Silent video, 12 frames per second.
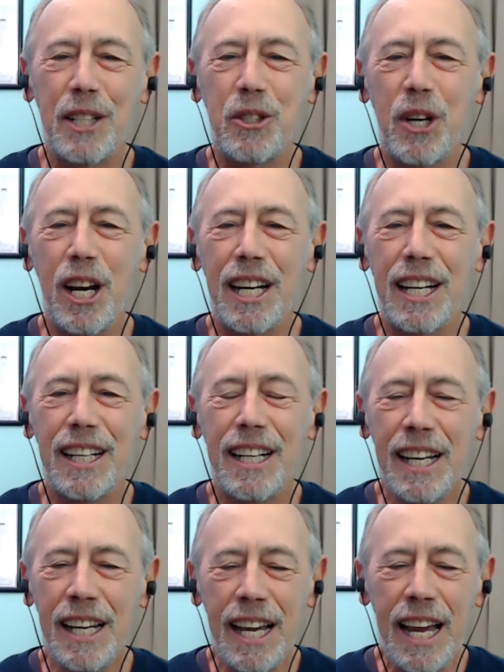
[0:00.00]
try and
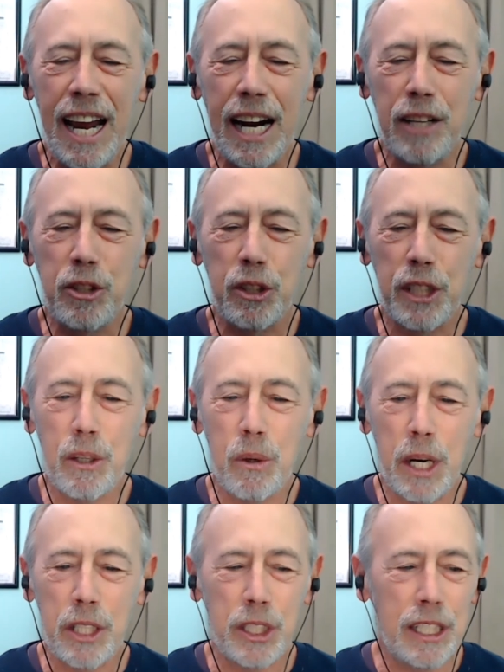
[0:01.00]
answer a
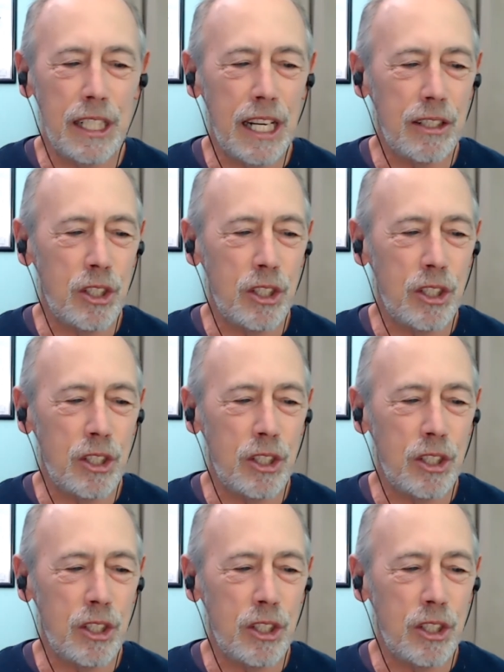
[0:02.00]
question that